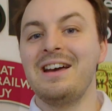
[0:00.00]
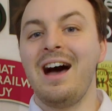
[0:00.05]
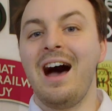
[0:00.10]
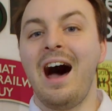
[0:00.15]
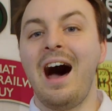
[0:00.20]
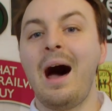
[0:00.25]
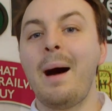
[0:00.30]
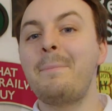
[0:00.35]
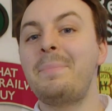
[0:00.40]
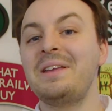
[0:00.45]

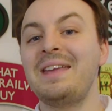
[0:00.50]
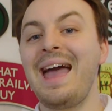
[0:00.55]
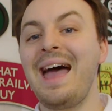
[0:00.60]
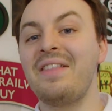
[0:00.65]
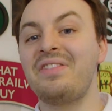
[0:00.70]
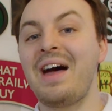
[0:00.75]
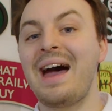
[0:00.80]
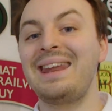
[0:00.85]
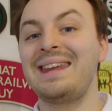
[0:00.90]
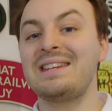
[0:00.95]
But yeah,
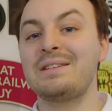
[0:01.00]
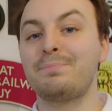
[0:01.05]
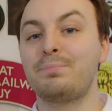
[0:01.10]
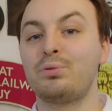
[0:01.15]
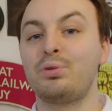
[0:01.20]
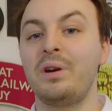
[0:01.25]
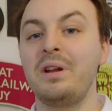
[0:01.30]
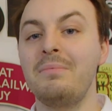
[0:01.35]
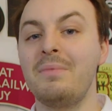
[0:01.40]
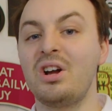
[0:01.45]
that is
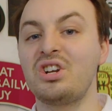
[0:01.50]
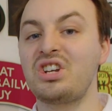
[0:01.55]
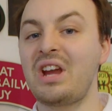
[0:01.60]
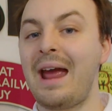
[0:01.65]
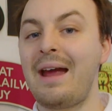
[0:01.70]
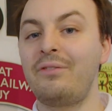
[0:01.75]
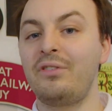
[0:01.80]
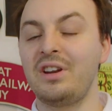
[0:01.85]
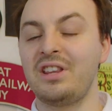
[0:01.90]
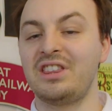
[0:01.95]
pretty much
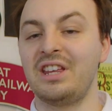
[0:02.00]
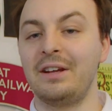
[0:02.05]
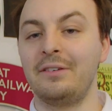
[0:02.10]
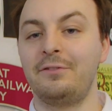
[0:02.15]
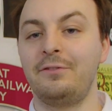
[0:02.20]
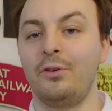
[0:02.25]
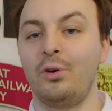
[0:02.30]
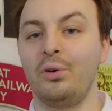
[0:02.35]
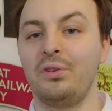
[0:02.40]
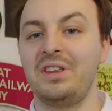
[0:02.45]
everything
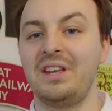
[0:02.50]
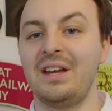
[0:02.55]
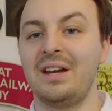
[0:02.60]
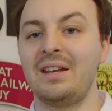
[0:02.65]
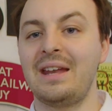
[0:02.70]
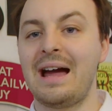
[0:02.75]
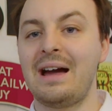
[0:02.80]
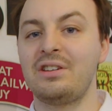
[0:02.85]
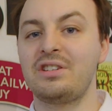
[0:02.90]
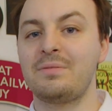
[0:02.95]
for the
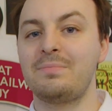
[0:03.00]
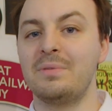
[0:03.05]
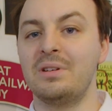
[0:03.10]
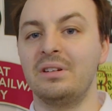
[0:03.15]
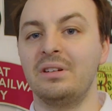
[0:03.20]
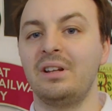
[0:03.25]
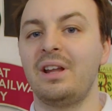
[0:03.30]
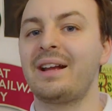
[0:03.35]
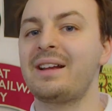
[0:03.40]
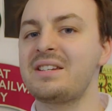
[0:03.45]

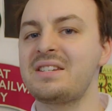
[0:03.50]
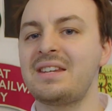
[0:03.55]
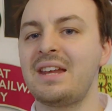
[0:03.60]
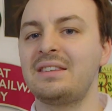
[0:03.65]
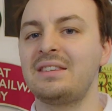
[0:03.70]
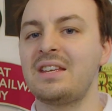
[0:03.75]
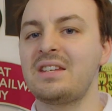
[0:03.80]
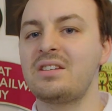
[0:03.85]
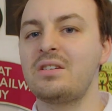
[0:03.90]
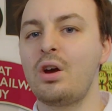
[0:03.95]
announcement. Like I
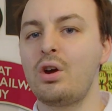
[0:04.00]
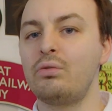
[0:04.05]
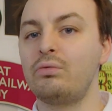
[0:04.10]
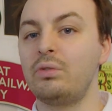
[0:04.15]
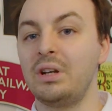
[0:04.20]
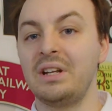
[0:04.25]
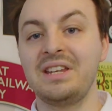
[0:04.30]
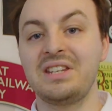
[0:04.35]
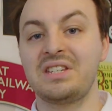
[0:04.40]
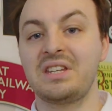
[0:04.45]
said, there's no
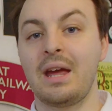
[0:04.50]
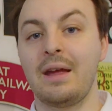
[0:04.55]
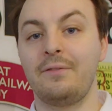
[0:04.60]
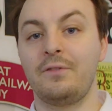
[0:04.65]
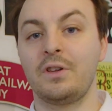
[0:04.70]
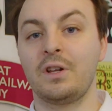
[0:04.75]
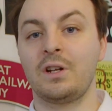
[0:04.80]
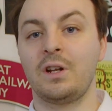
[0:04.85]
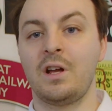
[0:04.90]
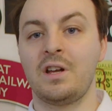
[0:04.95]
release date
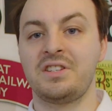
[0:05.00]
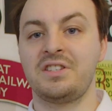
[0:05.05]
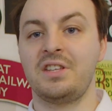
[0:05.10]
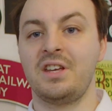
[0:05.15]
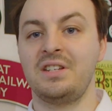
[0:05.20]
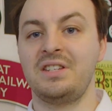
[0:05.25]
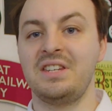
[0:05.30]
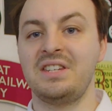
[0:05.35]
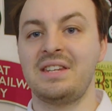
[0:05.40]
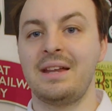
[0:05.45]
for the Class
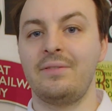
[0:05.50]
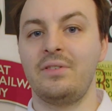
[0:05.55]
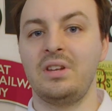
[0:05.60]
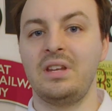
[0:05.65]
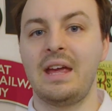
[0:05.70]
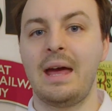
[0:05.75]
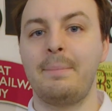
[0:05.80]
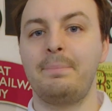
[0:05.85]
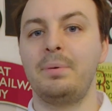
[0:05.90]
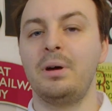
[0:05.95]
37
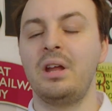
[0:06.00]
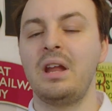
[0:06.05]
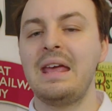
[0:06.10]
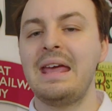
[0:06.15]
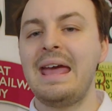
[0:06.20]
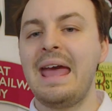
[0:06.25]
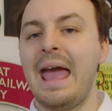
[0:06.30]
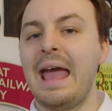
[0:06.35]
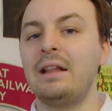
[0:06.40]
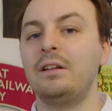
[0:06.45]
yet, but
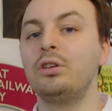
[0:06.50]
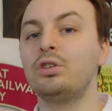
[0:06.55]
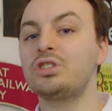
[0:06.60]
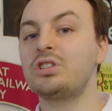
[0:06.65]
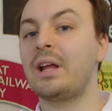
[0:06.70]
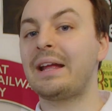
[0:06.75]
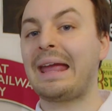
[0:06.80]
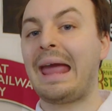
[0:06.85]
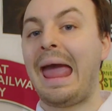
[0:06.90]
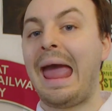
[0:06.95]
it looks
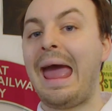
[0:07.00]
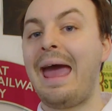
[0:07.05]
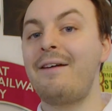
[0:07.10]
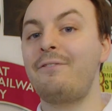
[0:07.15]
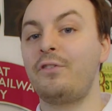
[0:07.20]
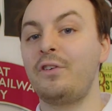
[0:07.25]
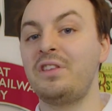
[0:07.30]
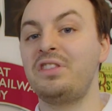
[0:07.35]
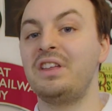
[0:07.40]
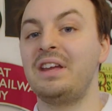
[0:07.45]
like
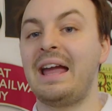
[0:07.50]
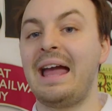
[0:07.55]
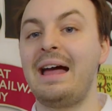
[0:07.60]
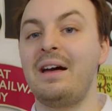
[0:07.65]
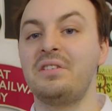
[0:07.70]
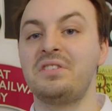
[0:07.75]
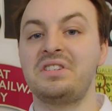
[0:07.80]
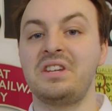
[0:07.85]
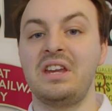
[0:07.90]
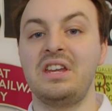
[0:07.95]
everything
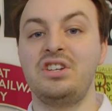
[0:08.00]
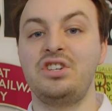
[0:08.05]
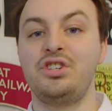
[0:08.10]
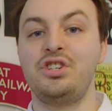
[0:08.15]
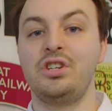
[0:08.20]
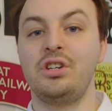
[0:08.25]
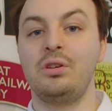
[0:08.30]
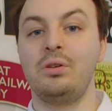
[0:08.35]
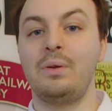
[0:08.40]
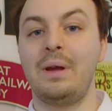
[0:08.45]
else is
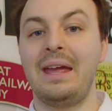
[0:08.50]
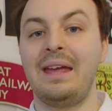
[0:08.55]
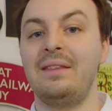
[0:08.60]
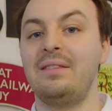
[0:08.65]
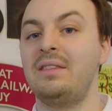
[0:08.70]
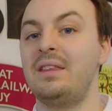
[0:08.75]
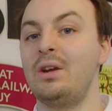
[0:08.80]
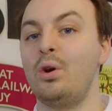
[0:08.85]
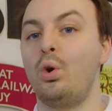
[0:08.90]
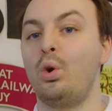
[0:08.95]
due
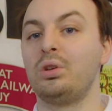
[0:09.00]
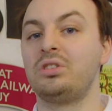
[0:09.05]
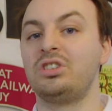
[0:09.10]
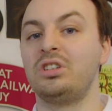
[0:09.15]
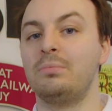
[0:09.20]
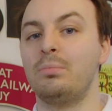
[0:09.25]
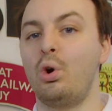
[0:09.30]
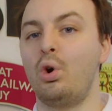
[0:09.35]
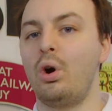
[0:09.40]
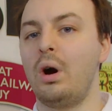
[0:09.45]
in the
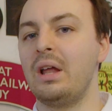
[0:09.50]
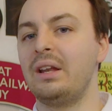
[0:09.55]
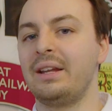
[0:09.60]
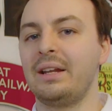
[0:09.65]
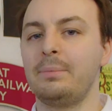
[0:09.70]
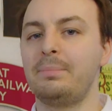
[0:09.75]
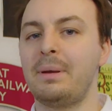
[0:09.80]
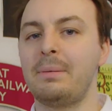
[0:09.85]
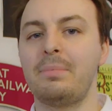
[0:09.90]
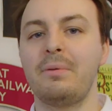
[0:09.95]
autumn or a
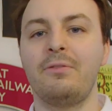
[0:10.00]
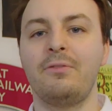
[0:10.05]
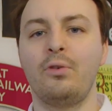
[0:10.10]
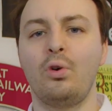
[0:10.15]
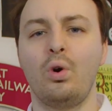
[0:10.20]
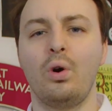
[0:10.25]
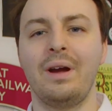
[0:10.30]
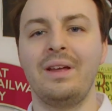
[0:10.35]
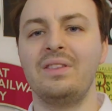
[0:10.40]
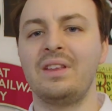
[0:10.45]
little bit
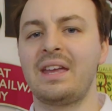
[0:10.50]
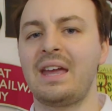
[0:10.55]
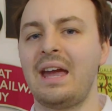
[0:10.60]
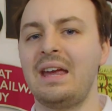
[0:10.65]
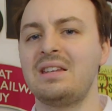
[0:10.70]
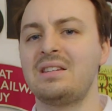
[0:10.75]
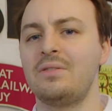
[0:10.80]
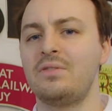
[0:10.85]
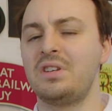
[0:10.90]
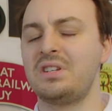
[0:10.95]
before in the
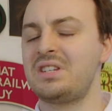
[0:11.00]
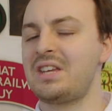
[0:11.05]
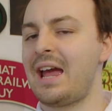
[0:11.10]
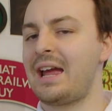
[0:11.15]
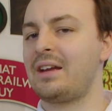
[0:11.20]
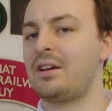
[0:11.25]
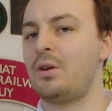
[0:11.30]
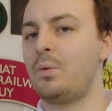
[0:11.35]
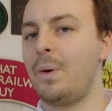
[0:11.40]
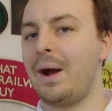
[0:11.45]
case of the
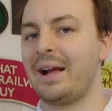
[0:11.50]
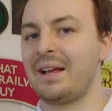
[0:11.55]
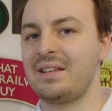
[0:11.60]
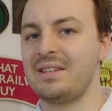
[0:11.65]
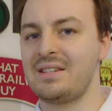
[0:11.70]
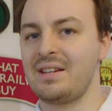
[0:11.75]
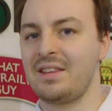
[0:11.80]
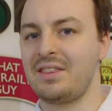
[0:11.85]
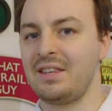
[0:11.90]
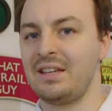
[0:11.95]
tanker
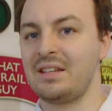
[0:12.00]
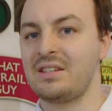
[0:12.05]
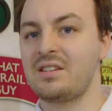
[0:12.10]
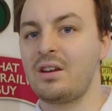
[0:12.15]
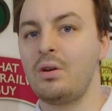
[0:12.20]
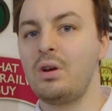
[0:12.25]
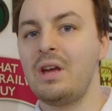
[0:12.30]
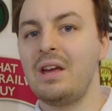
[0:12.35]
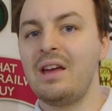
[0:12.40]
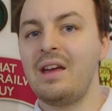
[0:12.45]
wagons, I think.
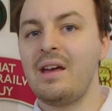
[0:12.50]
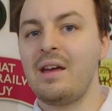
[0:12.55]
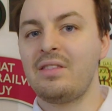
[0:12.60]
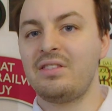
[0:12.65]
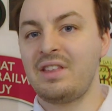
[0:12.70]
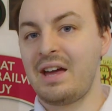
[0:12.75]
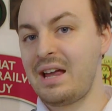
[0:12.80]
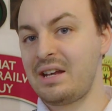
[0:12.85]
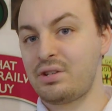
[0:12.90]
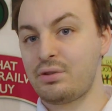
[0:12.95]
So
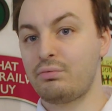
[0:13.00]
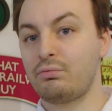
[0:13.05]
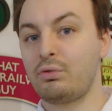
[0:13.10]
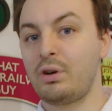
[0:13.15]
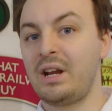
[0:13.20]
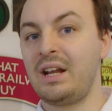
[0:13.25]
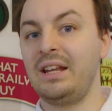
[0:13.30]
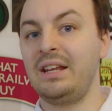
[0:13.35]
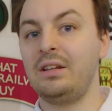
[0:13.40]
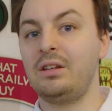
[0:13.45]
that's
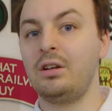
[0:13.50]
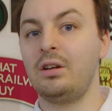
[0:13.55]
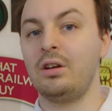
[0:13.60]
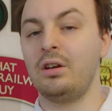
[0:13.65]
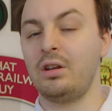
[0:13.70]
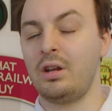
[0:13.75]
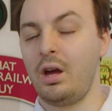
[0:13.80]
really good.